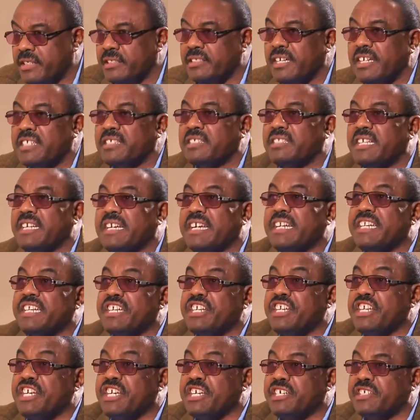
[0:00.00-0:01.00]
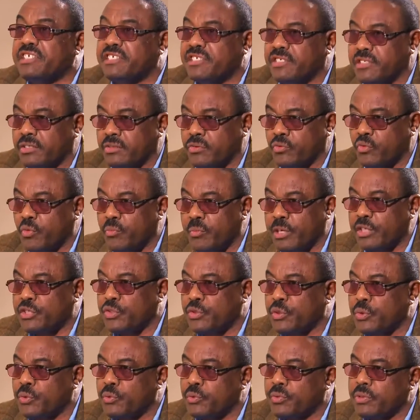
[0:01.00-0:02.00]
It has taken years to
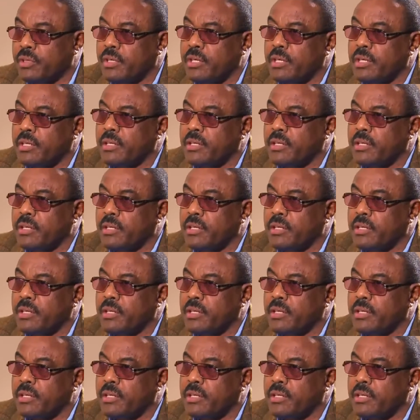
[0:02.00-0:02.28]
mature.